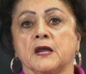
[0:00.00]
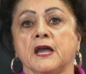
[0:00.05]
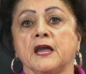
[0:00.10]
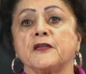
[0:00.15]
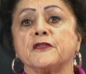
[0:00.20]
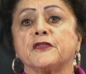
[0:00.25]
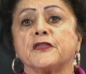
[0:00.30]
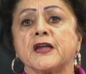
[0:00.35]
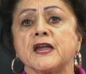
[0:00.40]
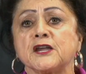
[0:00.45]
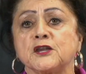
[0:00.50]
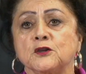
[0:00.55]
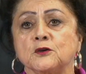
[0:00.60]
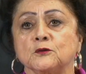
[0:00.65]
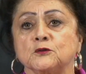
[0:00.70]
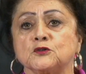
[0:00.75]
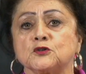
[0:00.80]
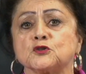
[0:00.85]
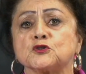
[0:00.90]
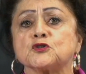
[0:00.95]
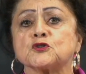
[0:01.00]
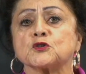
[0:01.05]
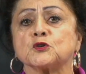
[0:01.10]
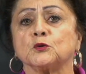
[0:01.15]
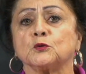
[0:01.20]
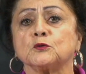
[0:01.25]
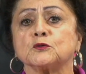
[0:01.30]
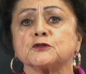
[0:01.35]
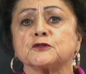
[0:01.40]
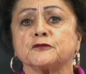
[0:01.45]
And thank you to
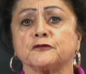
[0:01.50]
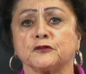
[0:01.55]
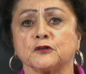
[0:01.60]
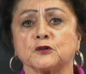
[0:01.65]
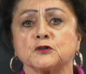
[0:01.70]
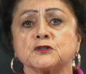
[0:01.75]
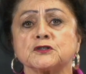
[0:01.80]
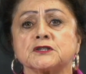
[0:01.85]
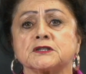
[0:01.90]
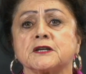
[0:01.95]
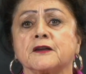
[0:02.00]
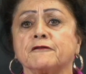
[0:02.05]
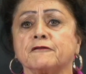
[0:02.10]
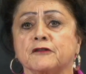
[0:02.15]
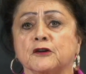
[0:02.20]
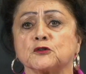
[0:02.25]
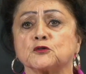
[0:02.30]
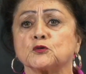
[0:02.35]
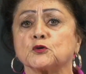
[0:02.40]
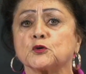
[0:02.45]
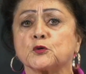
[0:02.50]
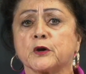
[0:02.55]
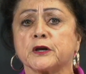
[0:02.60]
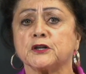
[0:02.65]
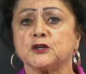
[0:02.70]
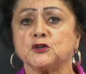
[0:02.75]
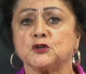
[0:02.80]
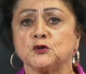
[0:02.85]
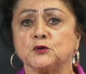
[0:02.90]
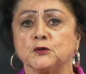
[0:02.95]
Schools First Federal
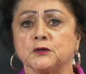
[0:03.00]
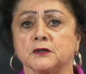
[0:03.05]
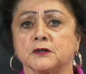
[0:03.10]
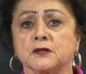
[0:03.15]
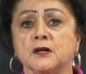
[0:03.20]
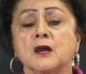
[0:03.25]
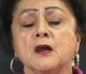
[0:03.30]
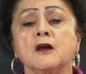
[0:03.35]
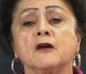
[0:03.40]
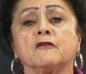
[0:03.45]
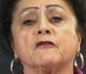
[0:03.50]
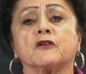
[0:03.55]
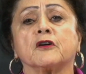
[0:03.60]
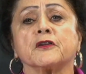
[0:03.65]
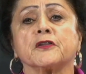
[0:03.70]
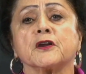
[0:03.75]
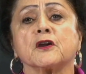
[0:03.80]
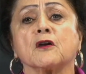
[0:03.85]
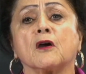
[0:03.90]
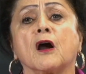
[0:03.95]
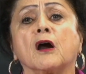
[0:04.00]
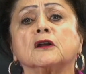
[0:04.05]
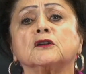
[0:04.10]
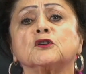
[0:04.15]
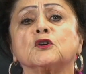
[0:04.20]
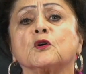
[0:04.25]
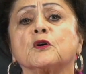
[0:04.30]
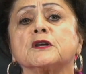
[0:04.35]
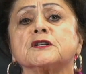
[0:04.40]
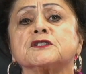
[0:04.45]
Credit Union for their
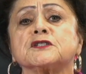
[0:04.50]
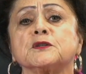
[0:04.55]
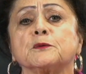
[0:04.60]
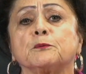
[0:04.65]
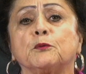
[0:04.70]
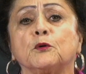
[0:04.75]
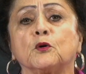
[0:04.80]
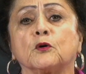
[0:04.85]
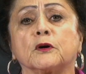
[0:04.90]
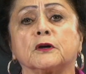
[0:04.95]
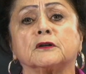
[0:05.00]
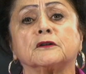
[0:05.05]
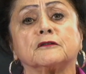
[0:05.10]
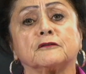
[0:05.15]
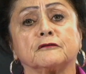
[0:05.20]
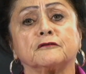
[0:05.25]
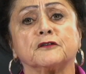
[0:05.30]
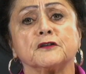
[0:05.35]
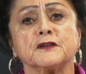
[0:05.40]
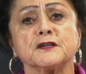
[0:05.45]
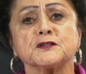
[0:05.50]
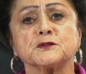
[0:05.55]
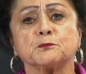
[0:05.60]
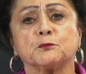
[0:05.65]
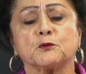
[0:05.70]
ongoing support for this